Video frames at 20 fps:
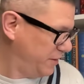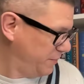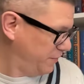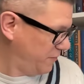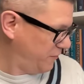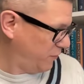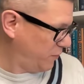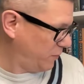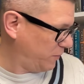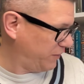
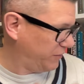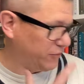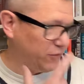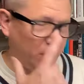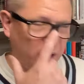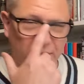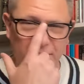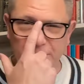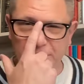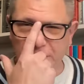before we
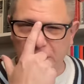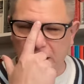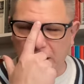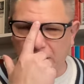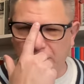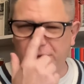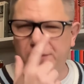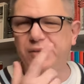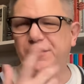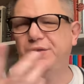start, I
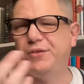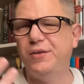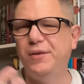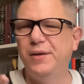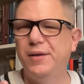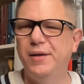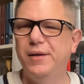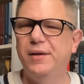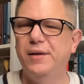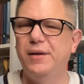always
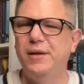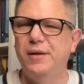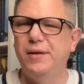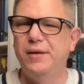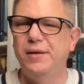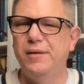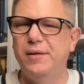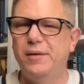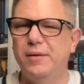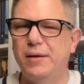
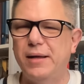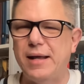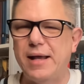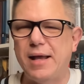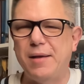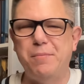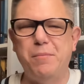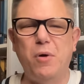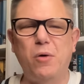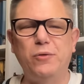
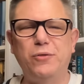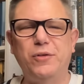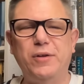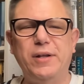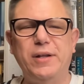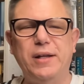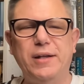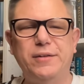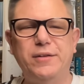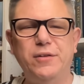I
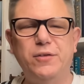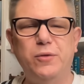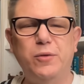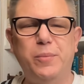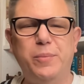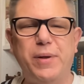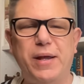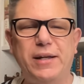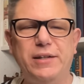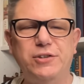mostly like to do a
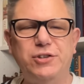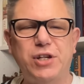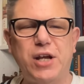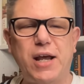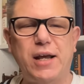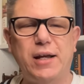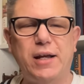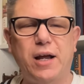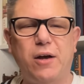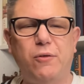pen
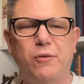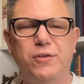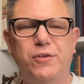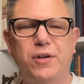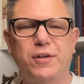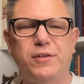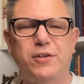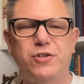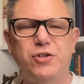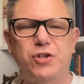check. I always
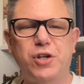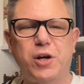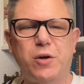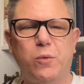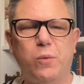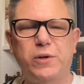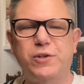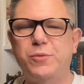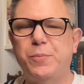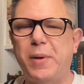like to share
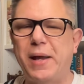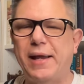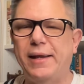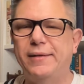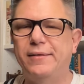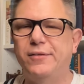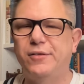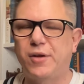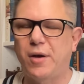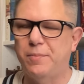which
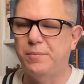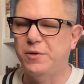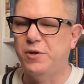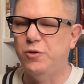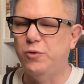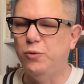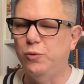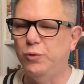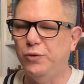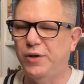pens I'm
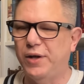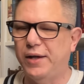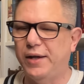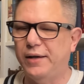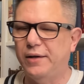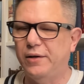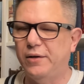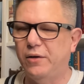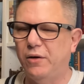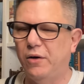
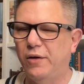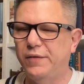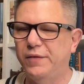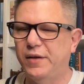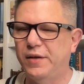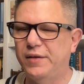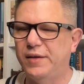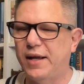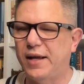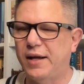using on
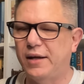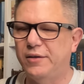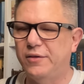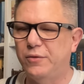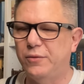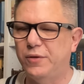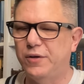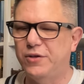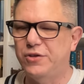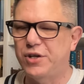the day I
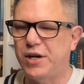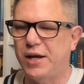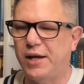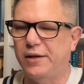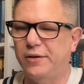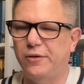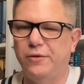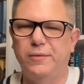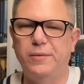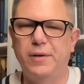do the
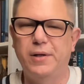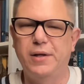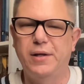channel.